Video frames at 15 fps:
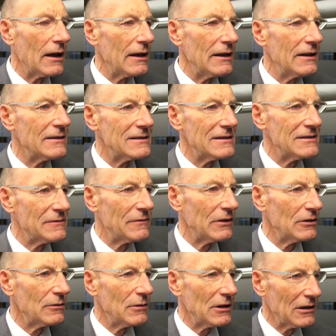It is
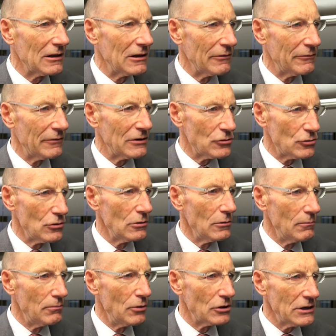fundamentally a federal
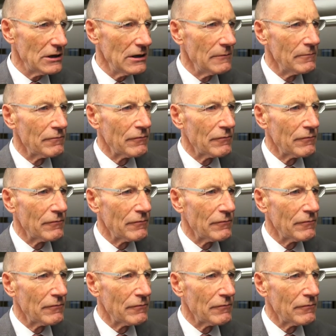body